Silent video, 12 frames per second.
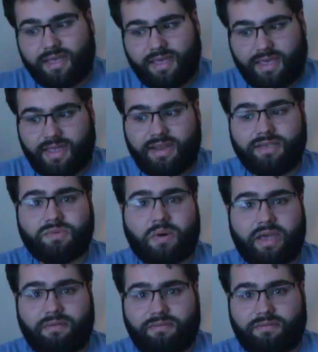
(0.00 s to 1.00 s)
hit his
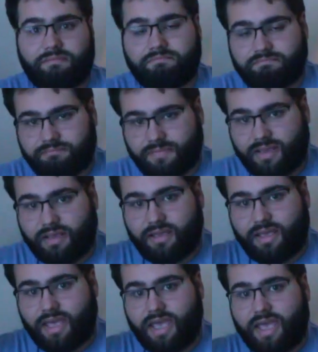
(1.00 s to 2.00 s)
wife
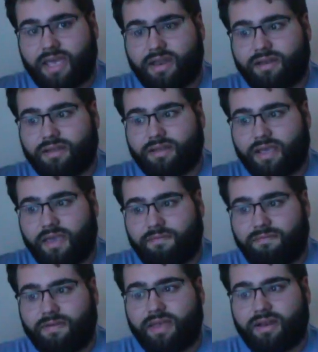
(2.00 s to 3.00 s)
in a
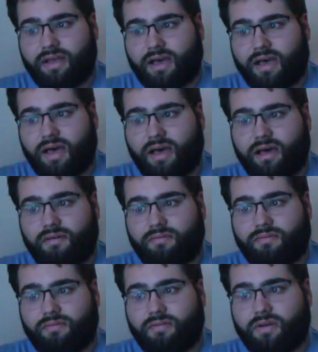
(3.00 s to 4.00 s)
fit of
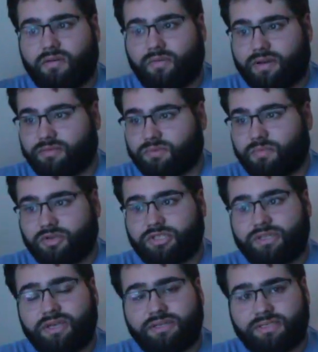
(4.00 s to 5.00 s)
when he was
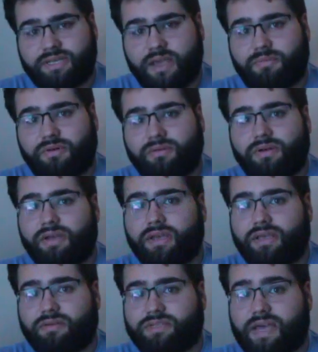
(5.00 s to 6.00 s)
emotionally unstable,
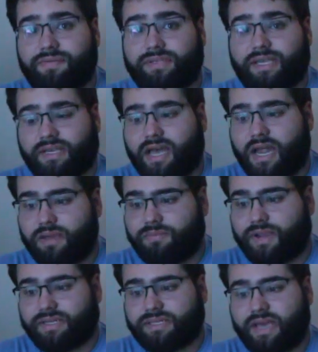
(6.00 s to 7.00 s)
he was having a psychotic
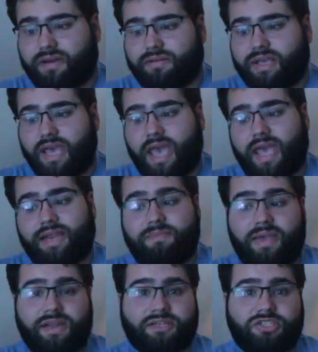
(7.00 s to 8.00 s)
breakdown, and he
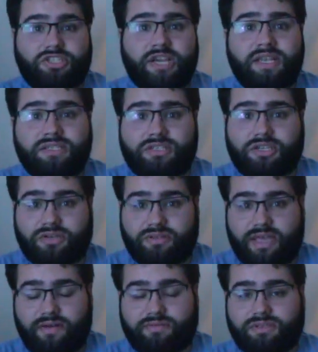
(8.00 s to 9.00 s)
made a gesture
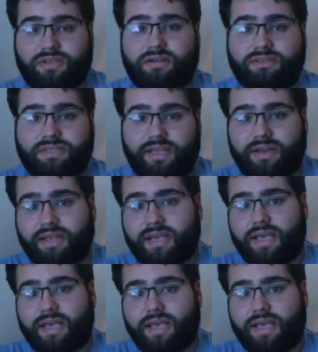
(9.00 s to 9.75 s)
that resulted